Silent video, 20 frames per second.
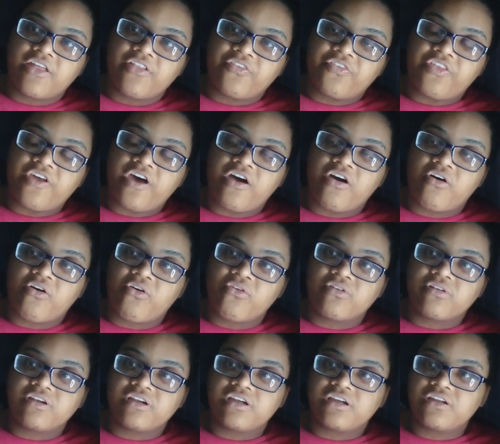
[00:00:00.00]
the
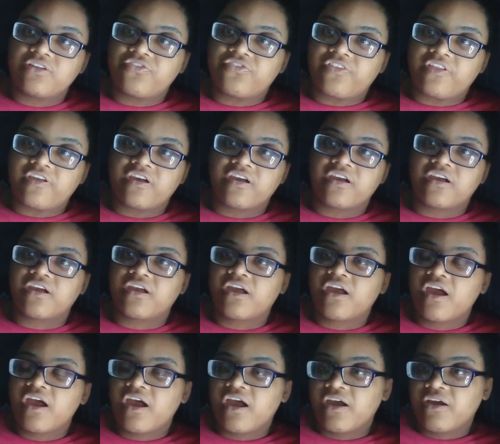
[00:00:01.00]
only thing,
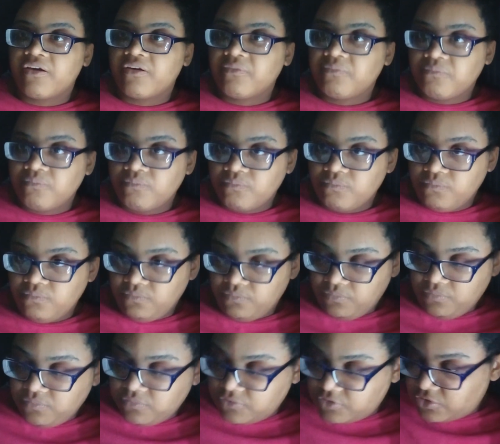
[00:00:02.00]

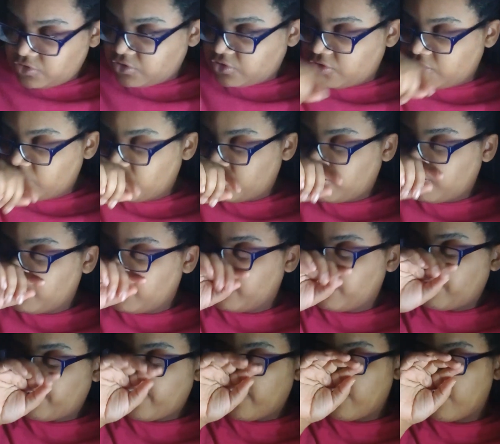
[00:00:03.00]
excuse
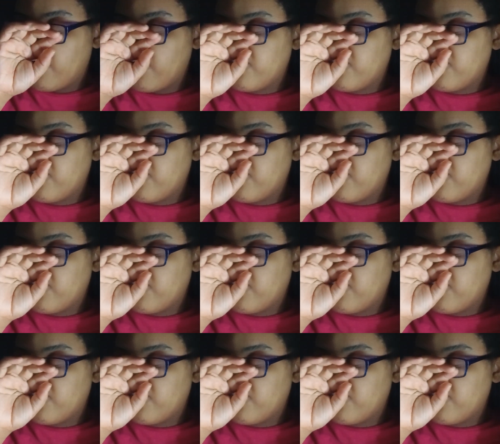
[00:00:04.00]
me, the